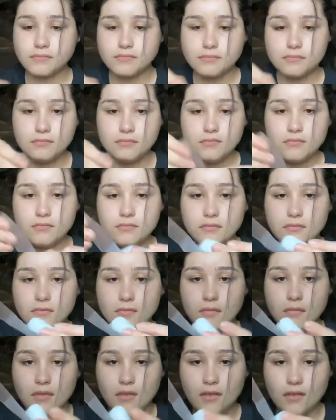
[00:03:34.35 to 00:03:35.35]

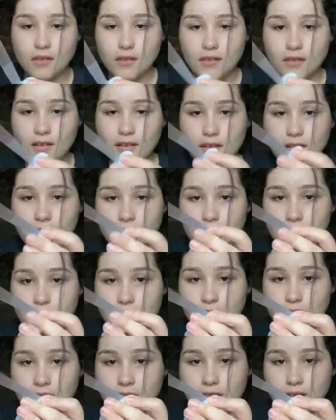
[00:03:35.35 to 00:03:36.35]

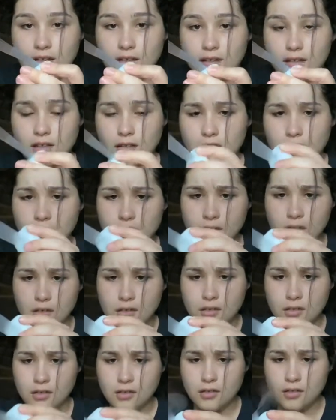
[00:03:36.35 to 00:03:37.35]

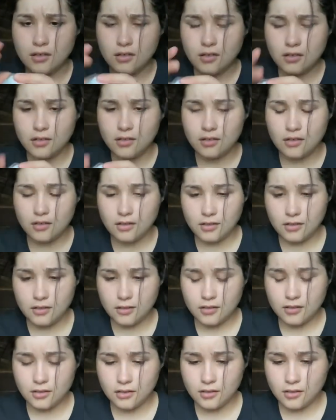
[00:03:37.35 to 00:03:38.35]

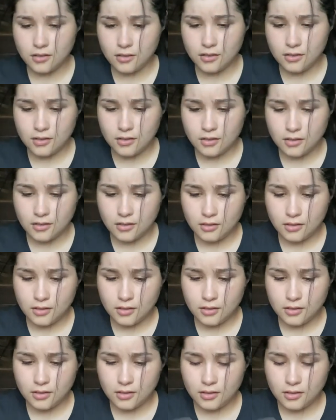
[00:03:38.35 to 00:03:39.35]

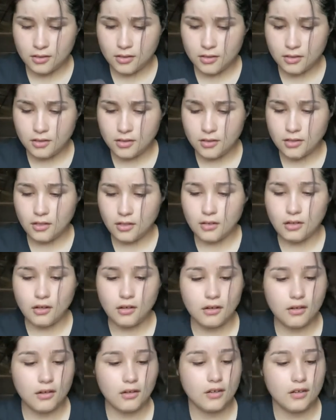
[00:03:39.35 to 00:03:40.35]

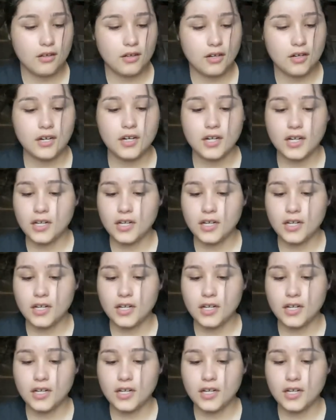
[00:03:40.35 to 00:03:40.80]
No one is speaking in this clip.